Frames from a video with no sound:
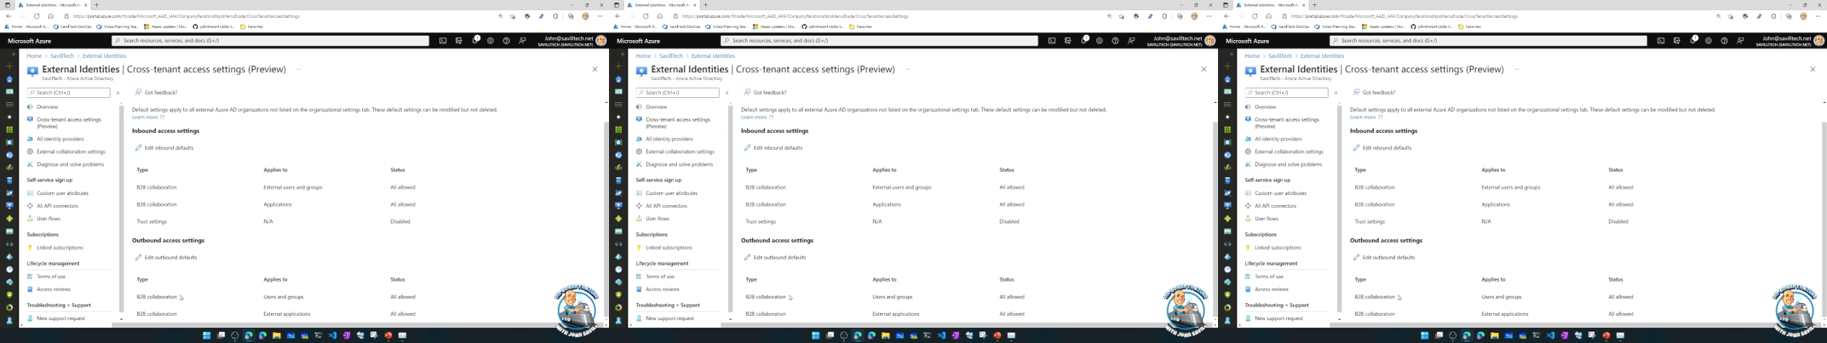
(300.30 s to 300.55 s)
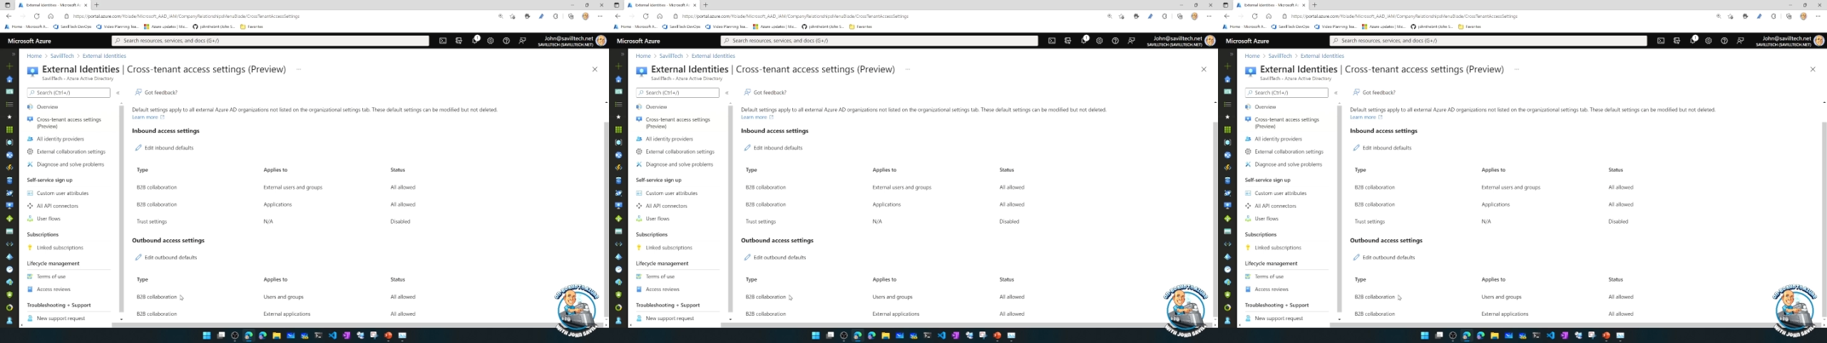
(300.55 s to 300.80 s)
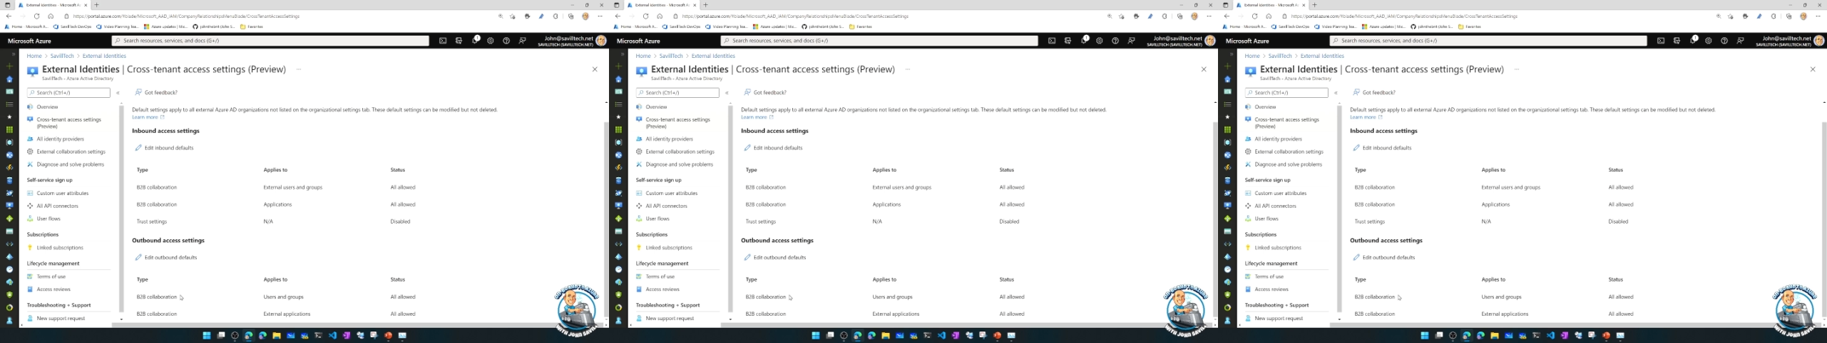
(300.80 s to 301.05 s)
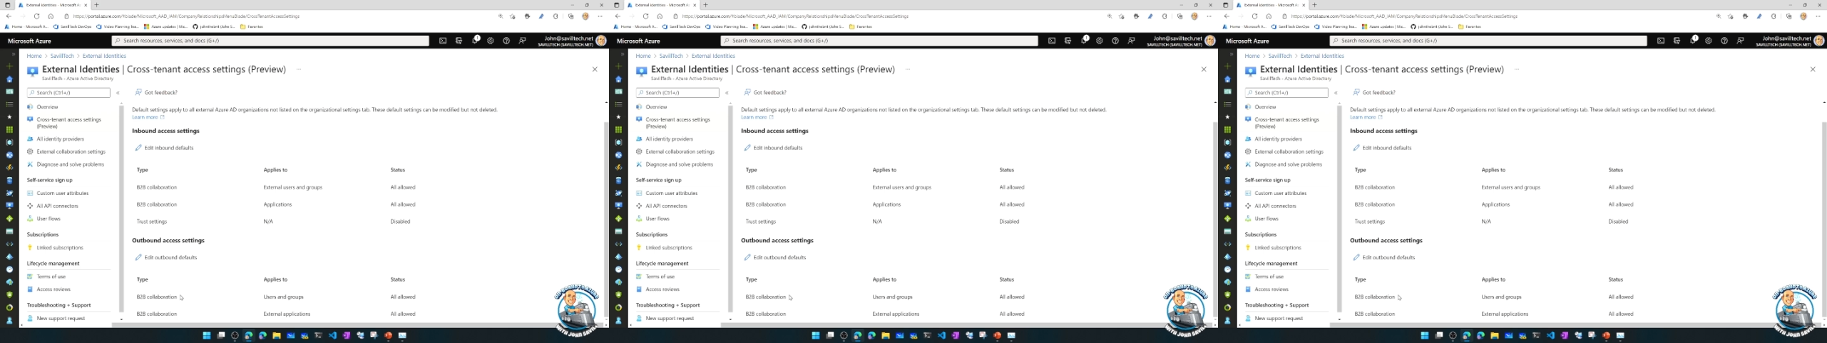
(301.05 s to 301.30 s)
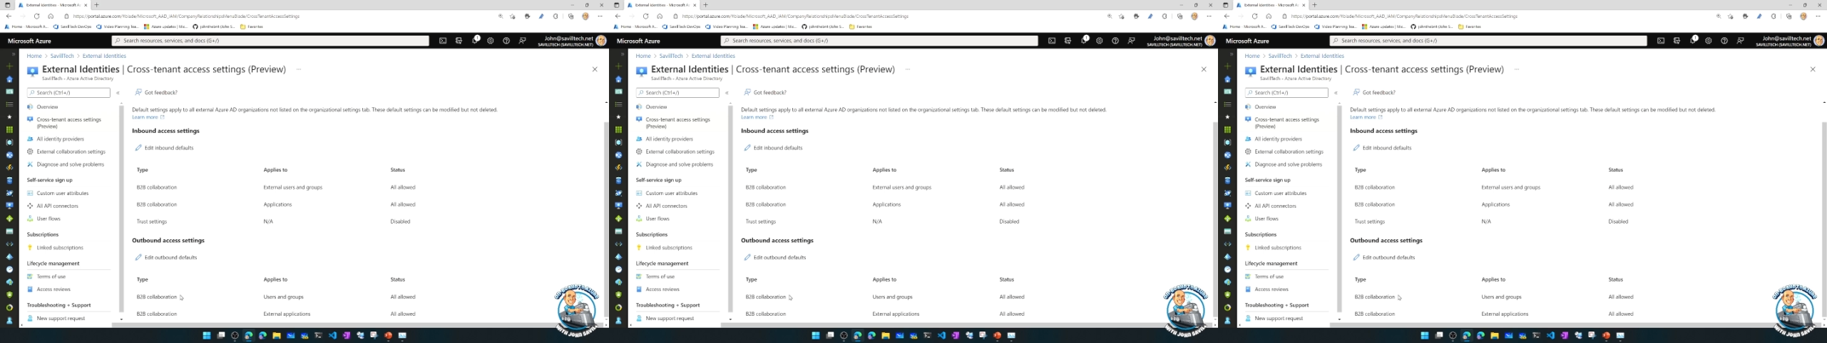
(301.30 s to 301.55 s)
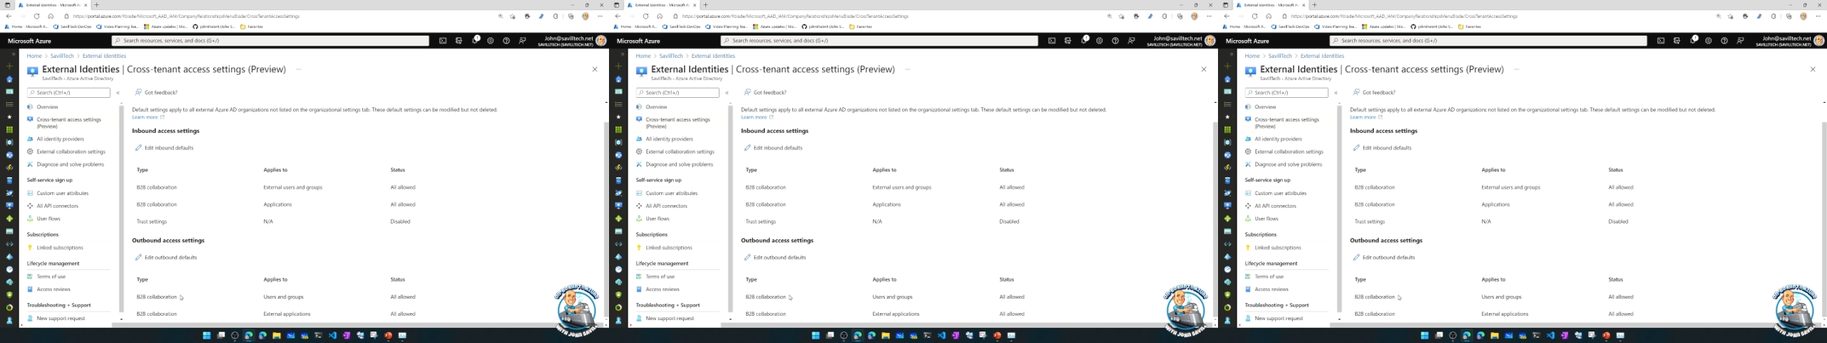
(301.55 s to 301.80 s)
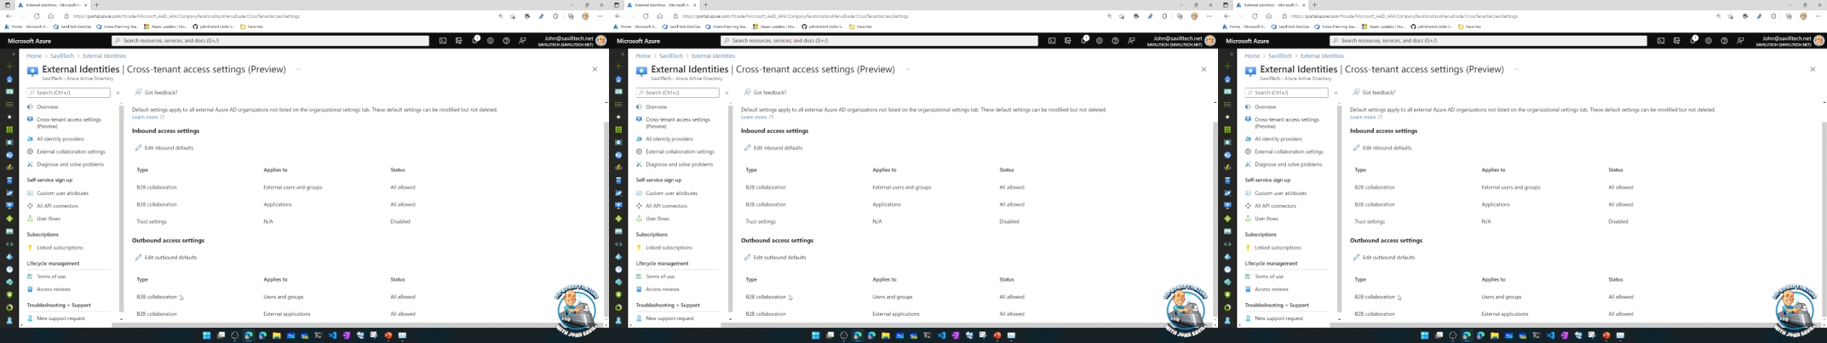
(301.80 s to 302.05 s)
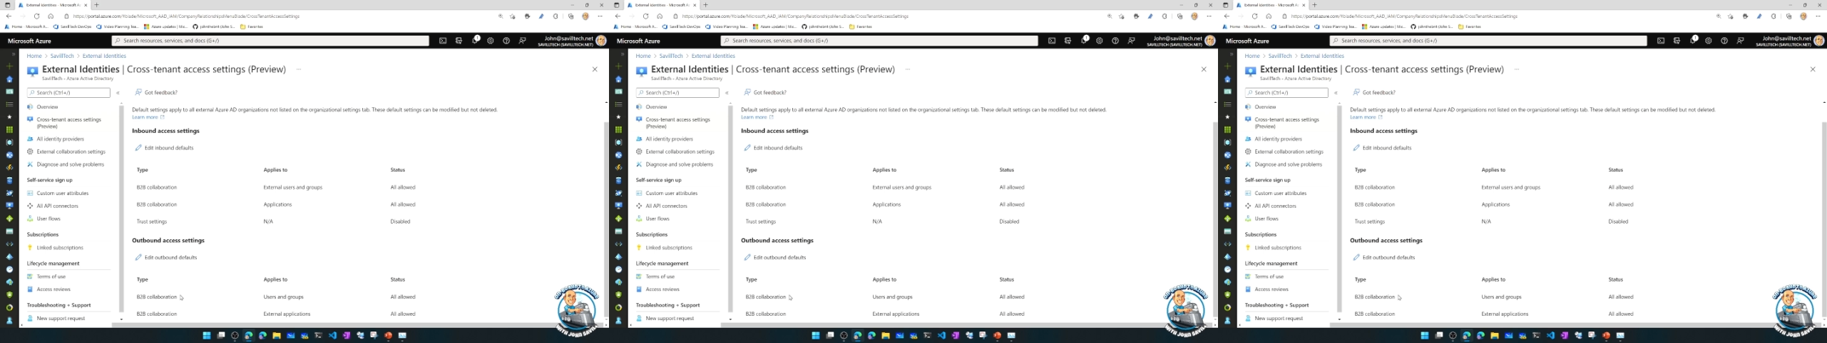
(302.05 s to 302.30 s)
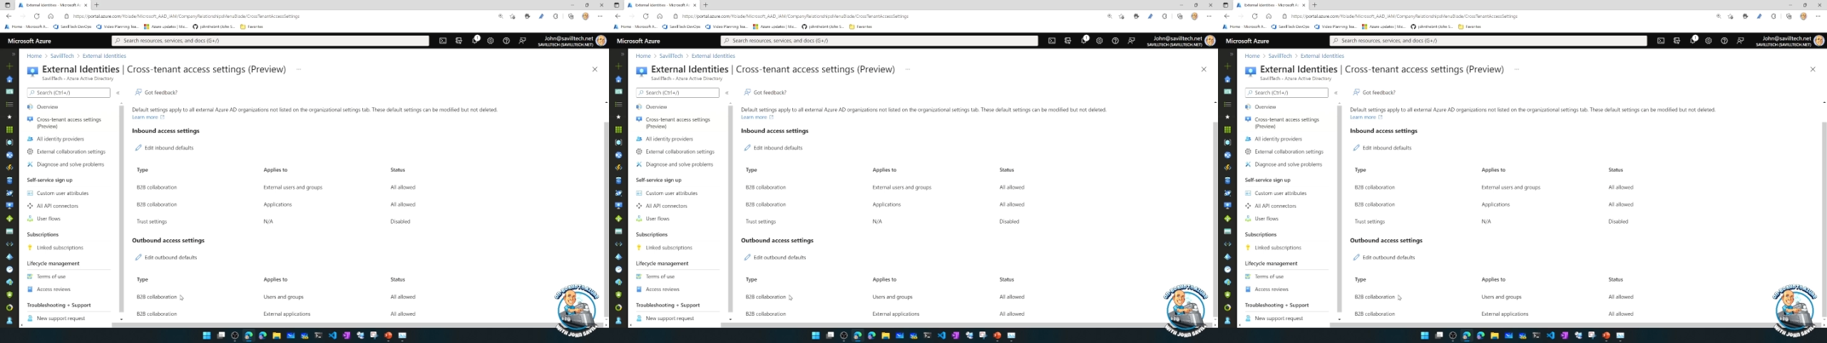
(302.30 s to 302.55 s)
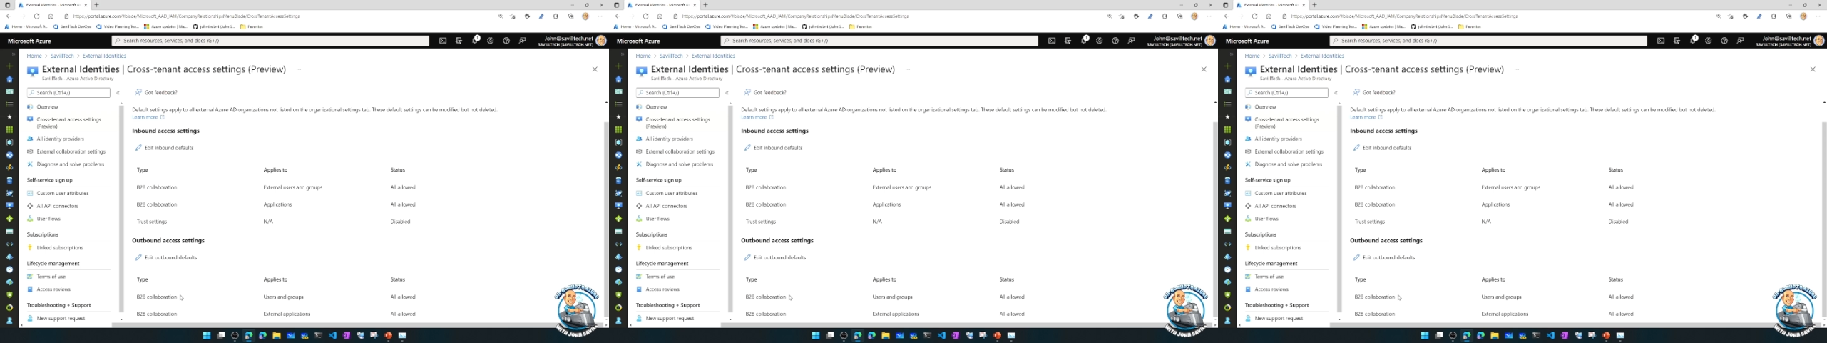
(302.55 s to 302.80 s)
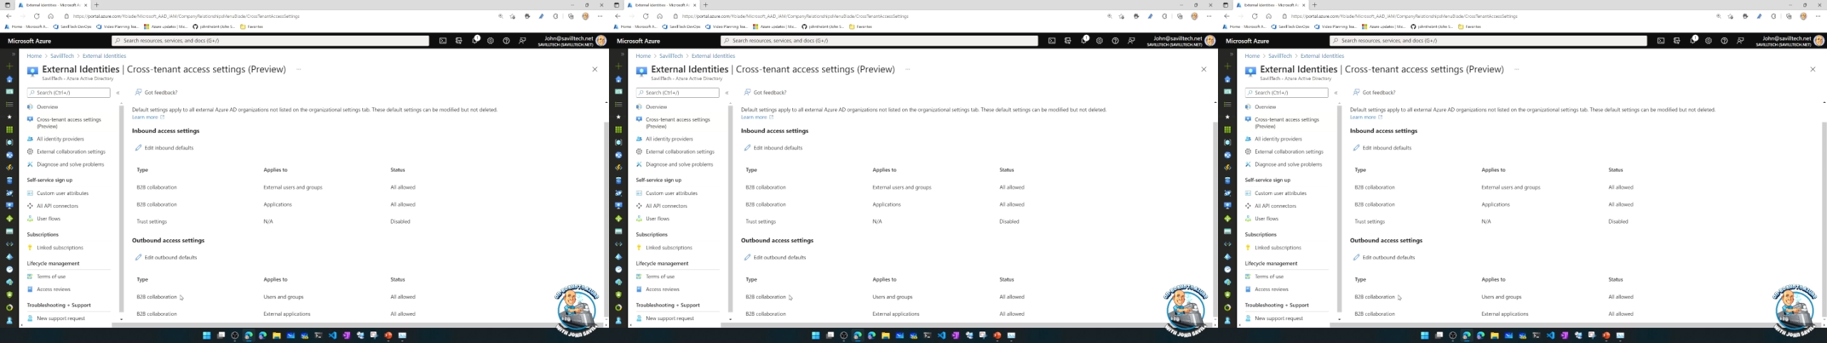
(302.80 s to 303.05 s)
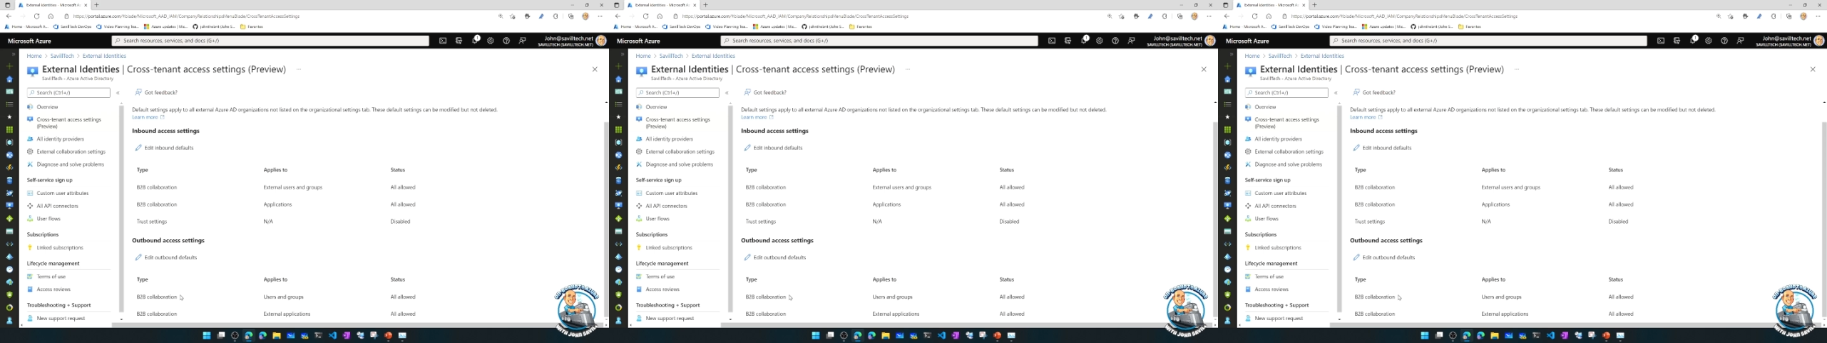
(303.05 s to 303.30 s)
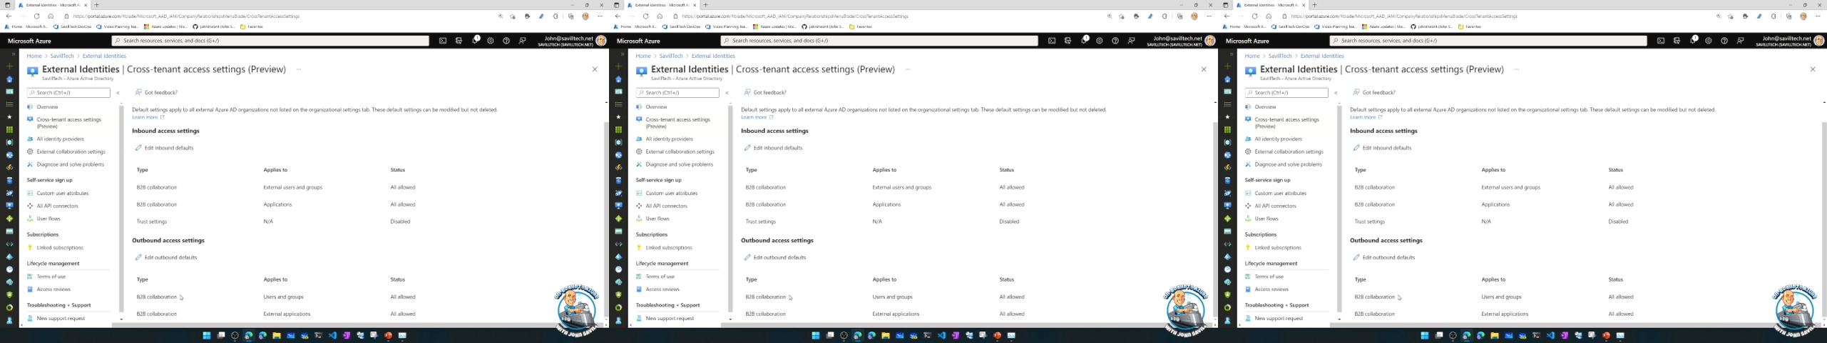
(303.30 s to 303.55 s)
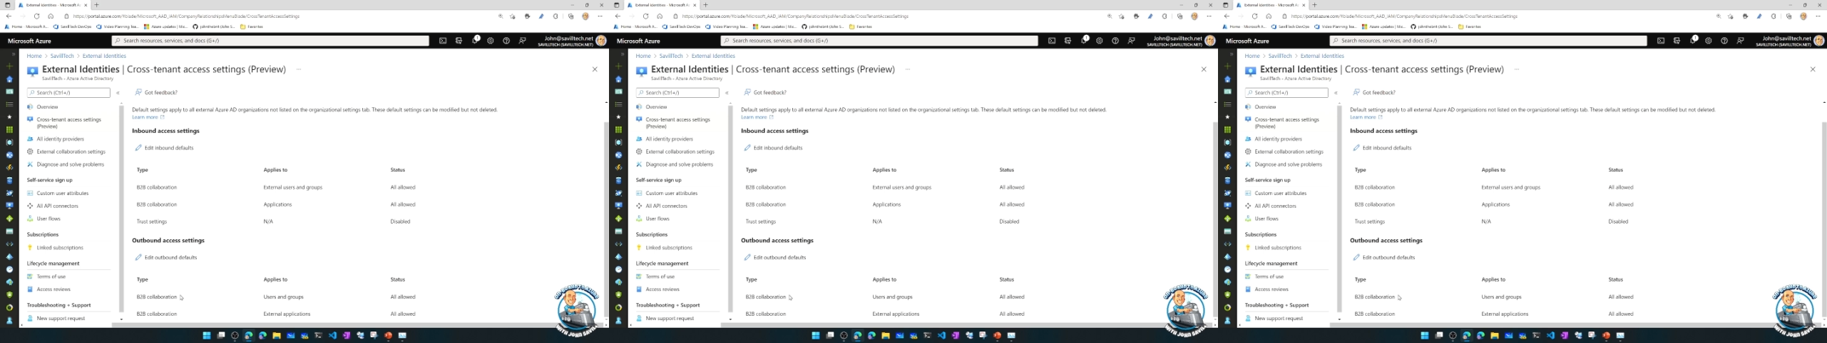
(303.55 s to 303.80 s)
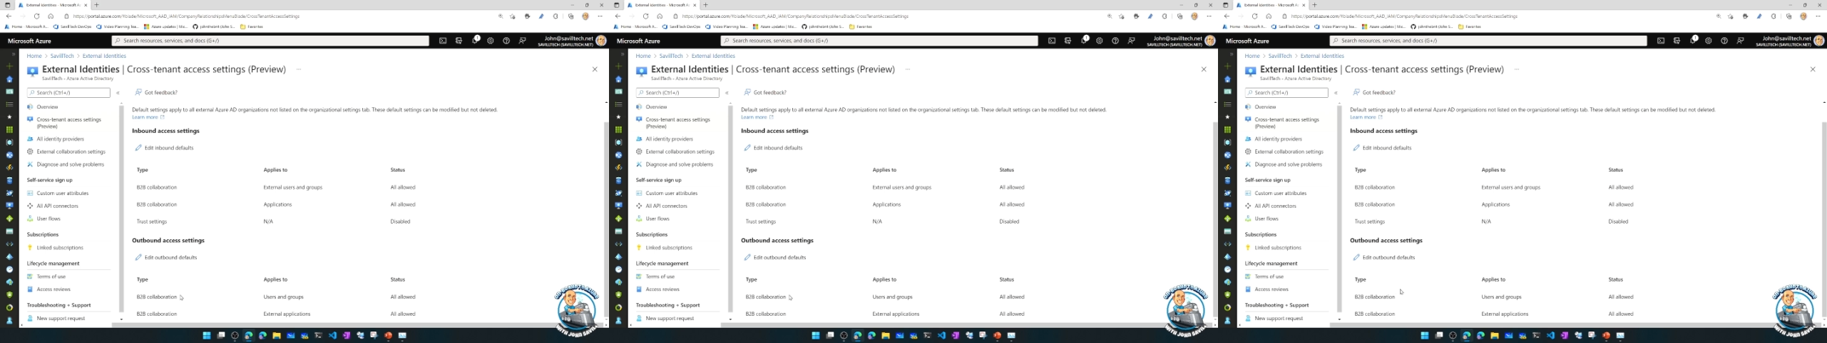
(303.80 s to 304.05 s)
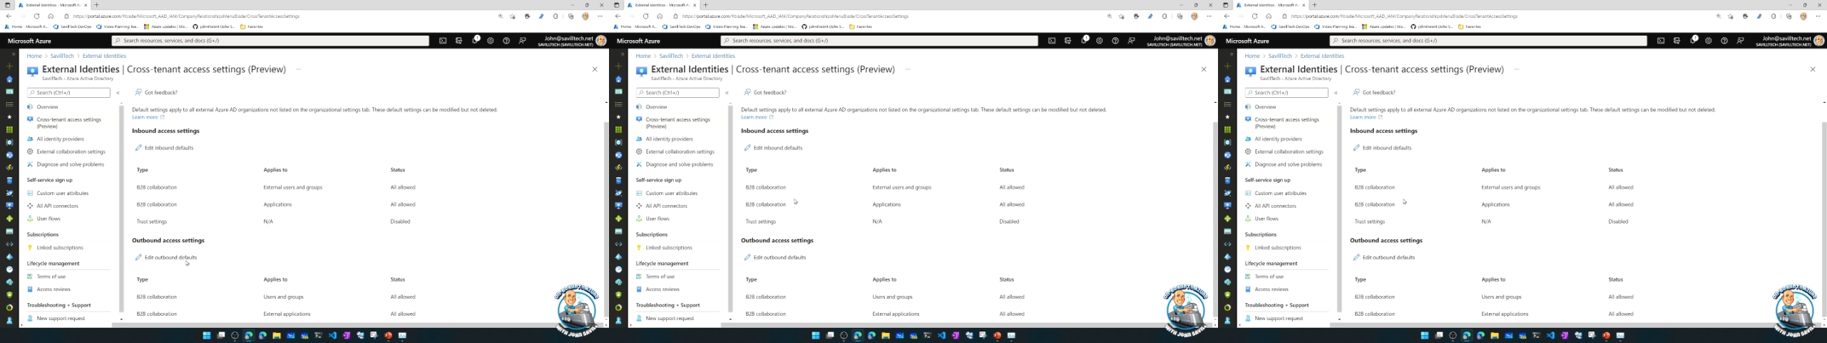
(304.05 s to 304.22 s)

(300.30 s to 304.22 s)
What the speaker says: Nobody's mouth can be seen.